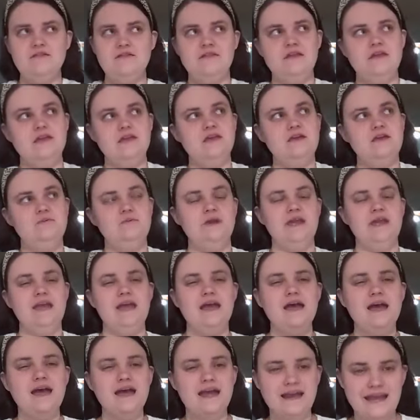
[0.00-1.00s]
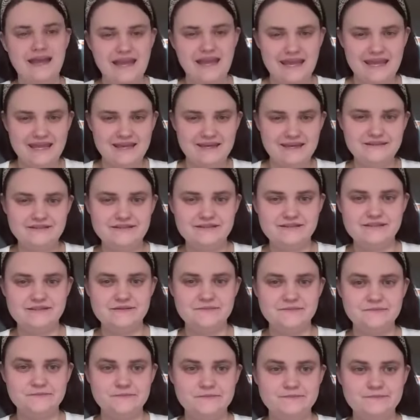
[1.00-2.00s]
Then we had
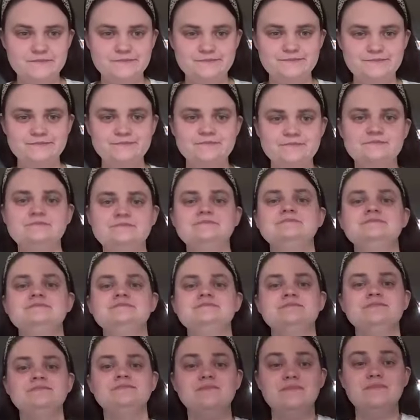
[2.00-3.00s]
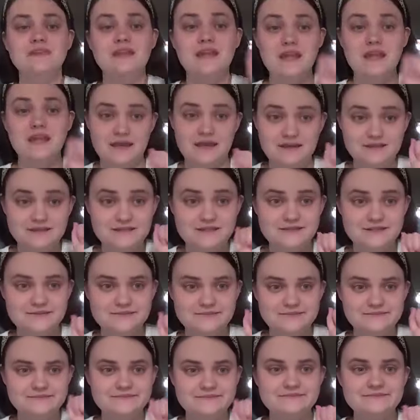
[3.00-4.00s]
aunt, aunt,
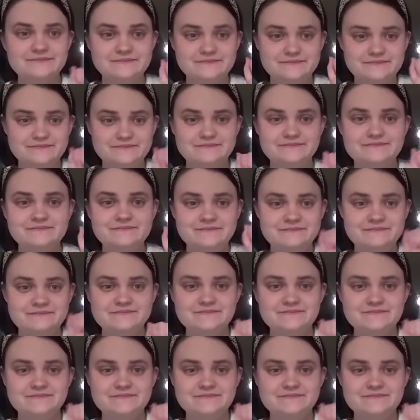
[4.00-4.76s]
mm-hmm.